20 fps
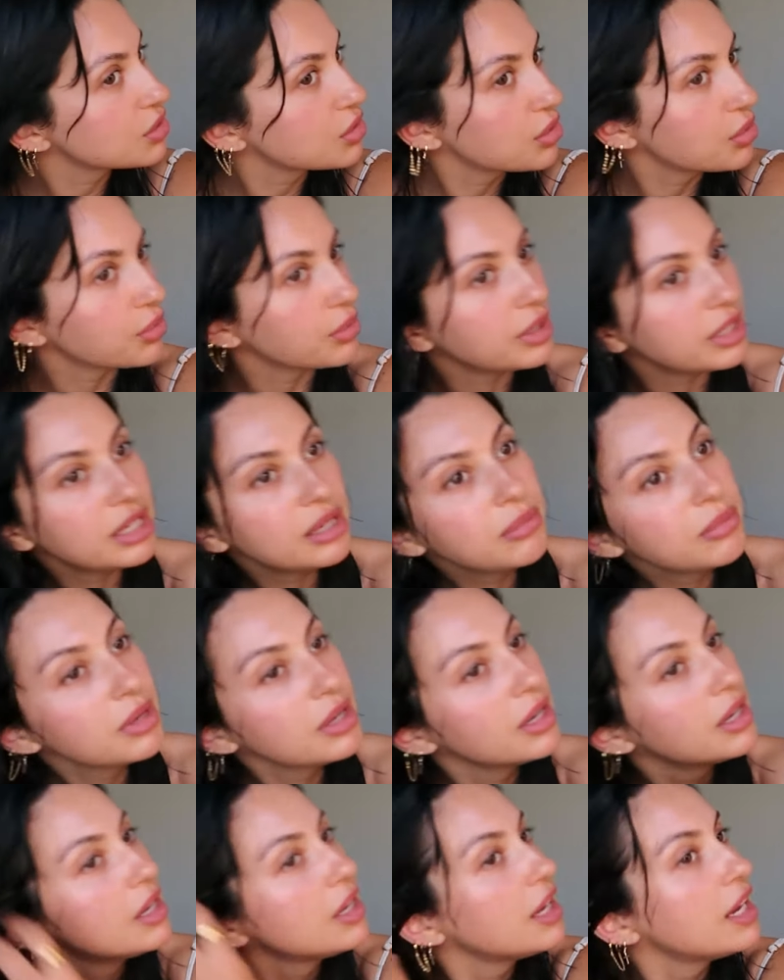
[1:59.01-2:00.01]
cream.
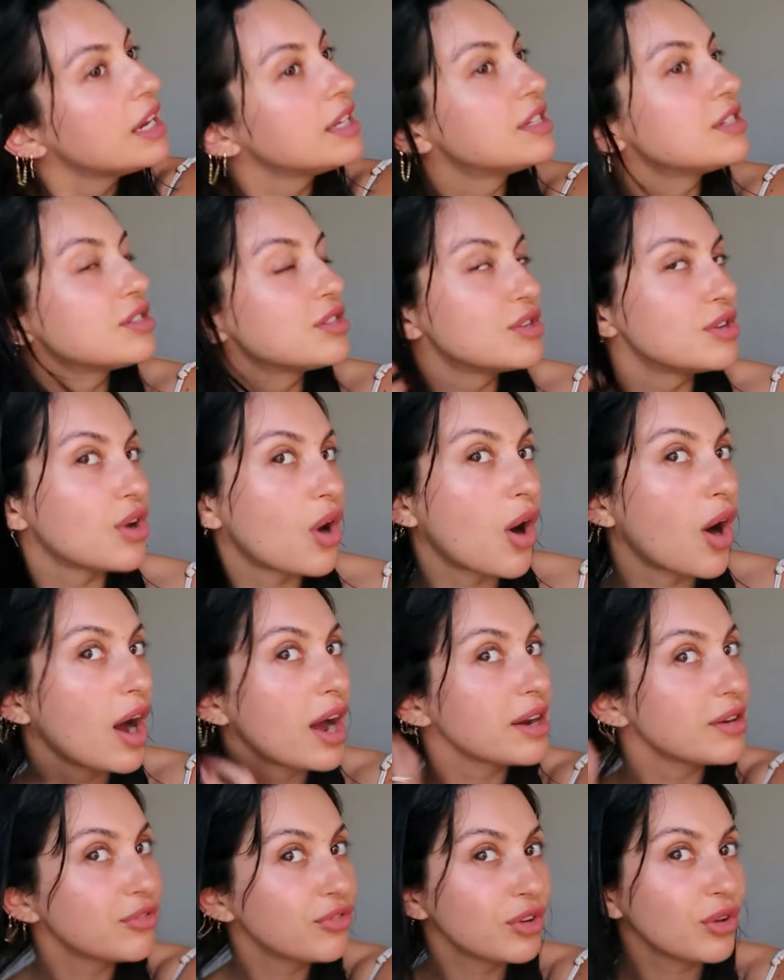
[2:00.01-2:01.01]
It does
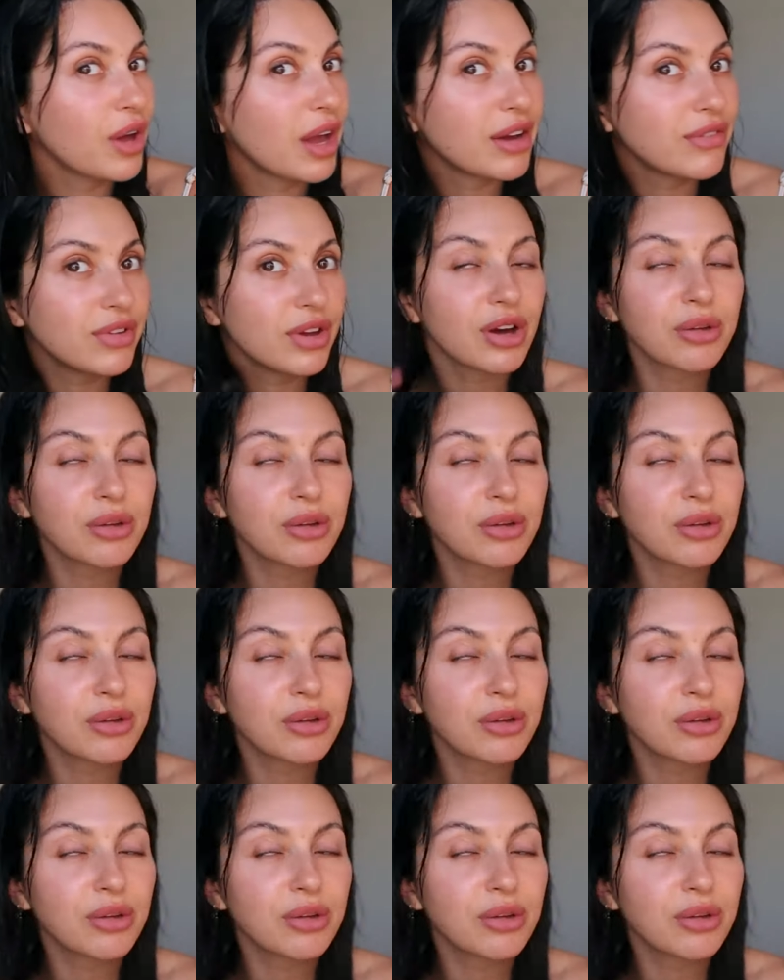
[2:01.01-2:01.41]
not feel heavy